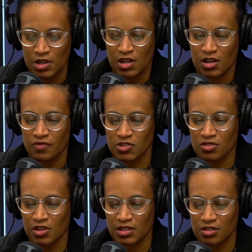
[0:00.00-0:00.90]

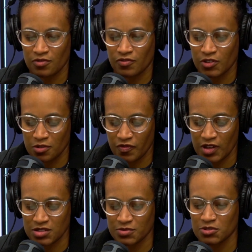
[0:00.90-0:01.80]
Official Latino Film
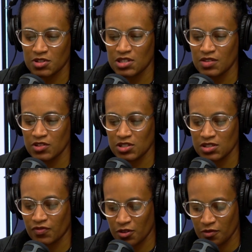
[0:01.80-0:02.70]
Festival, Indie Visions
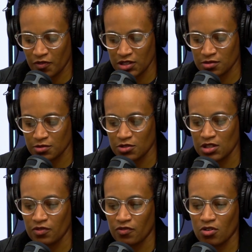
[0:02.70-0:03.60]
Film Festival,
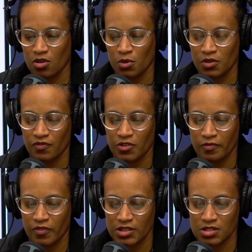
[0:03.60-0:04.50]
and the 401 Film
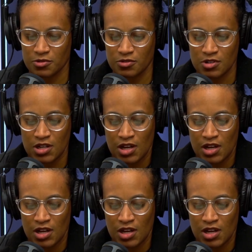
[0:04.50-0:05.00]
Festival.